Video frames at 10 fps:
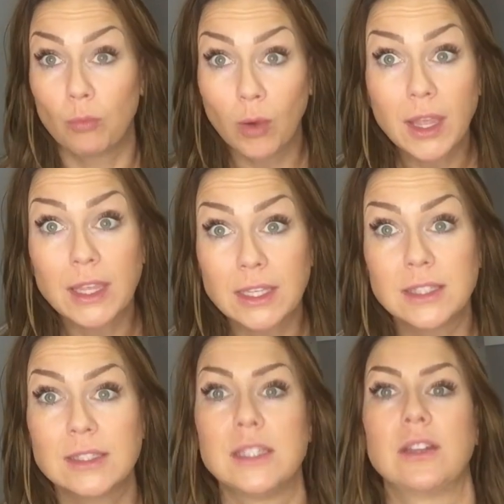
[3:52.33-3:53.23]
way
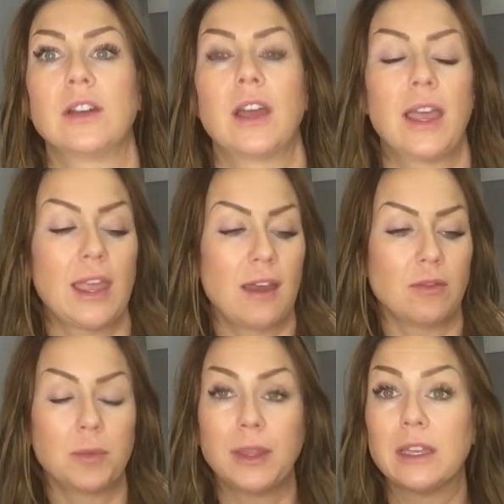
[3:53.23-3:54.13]
easier. I have
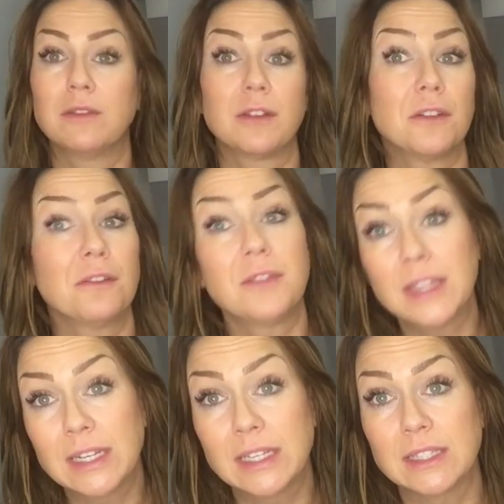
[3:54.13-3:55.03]
a plan for
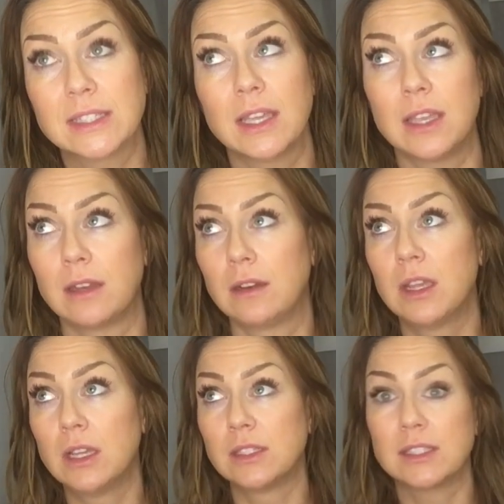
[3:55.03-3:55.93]
fitness and
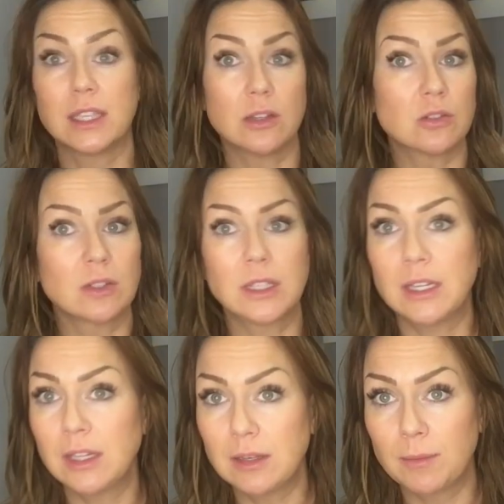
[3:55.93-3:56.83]
scheduled
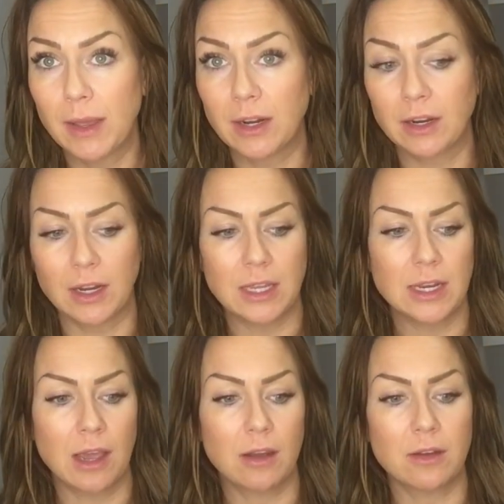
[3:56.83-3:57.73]
it in better. And
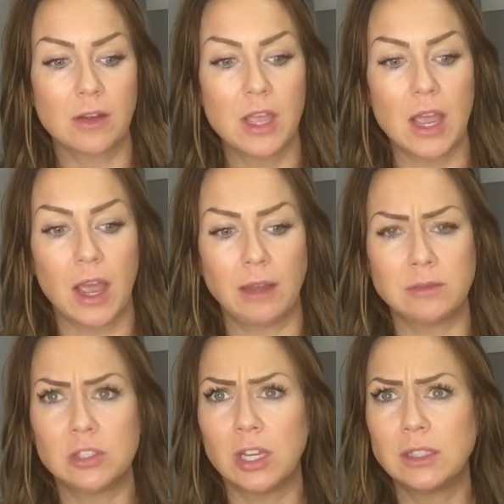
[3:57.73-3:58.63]
now
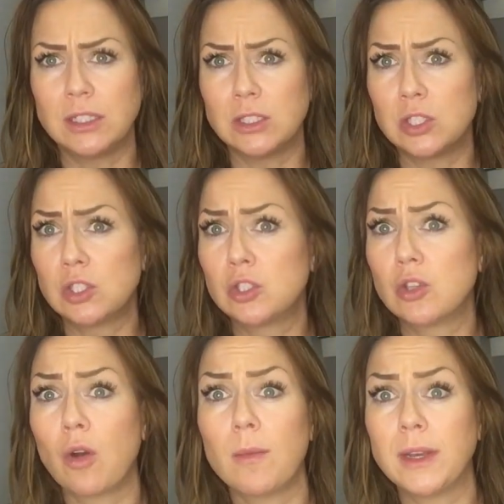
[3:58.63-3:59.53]
I'm juggling
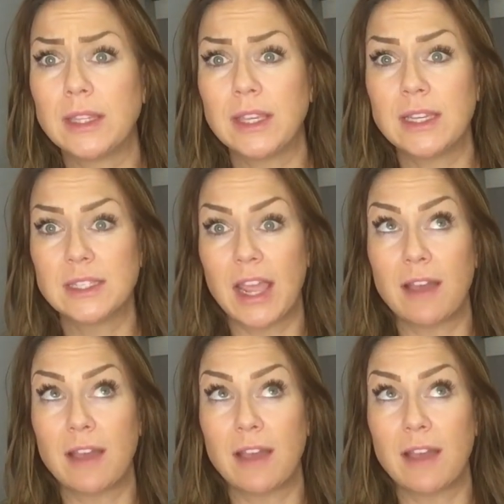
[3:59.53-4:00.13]
so many things. I